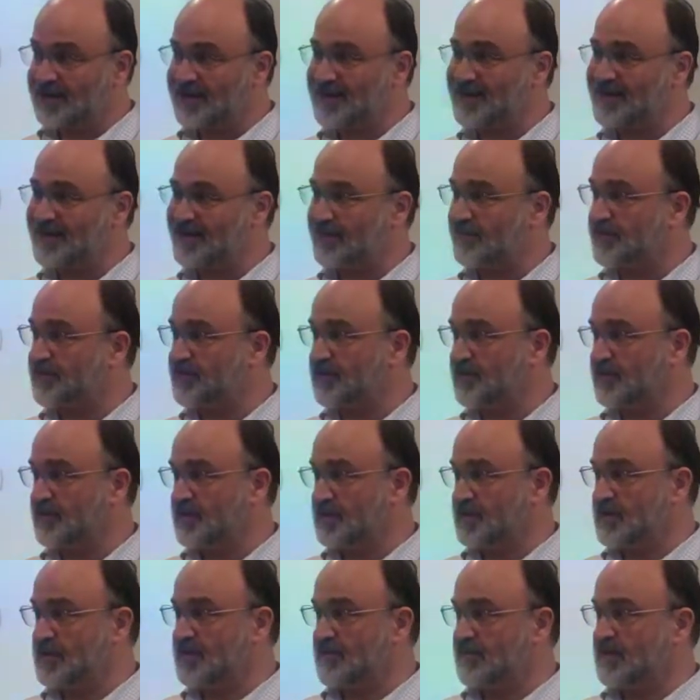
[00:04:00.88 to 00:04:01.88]
lives.
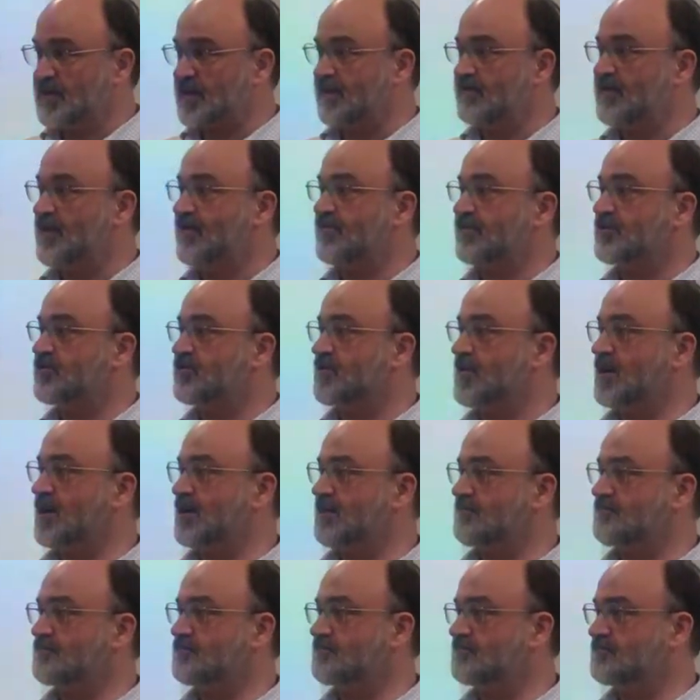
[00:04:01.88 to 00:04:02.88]
They've never tried
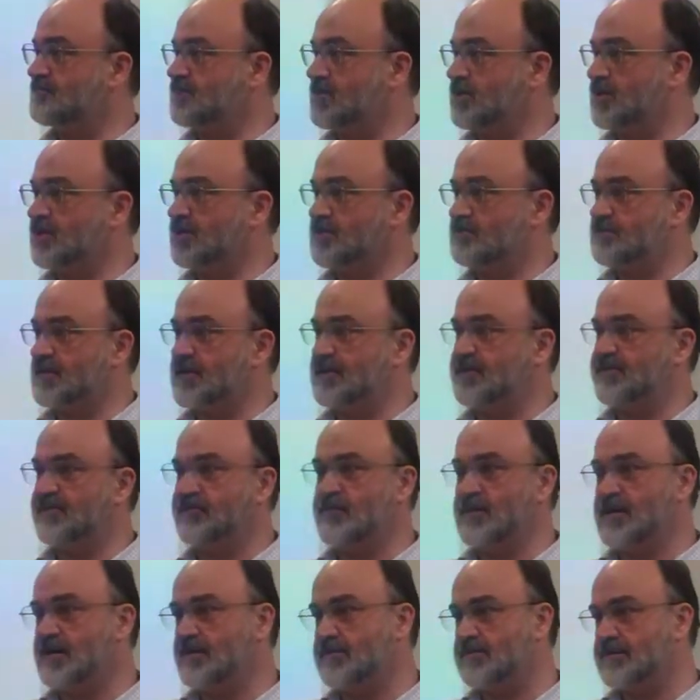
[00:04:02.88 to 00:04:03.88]
to cut a piece of
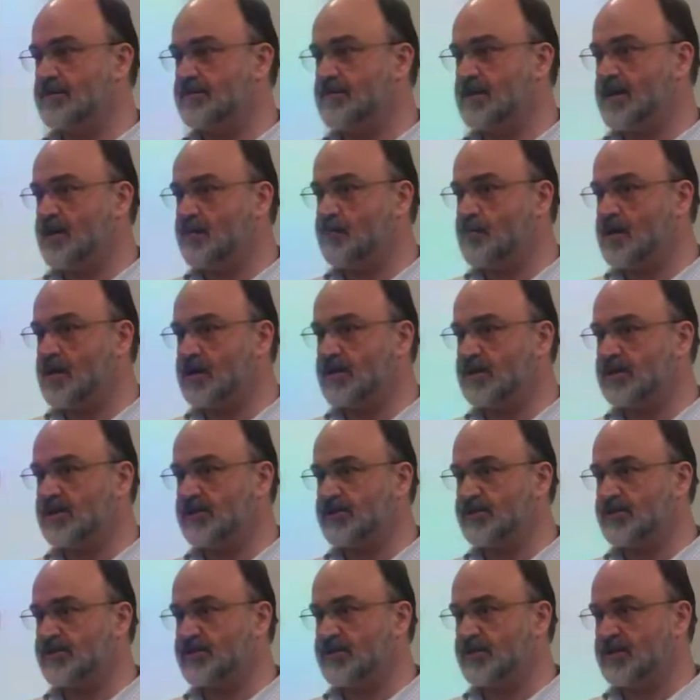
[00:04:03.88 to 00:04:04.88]
wire with wire
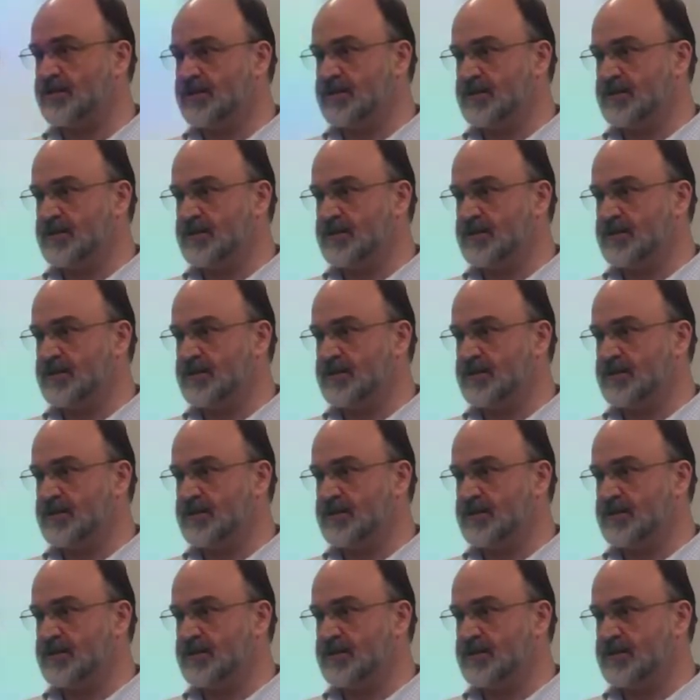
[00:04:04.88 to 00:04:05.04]
cutters.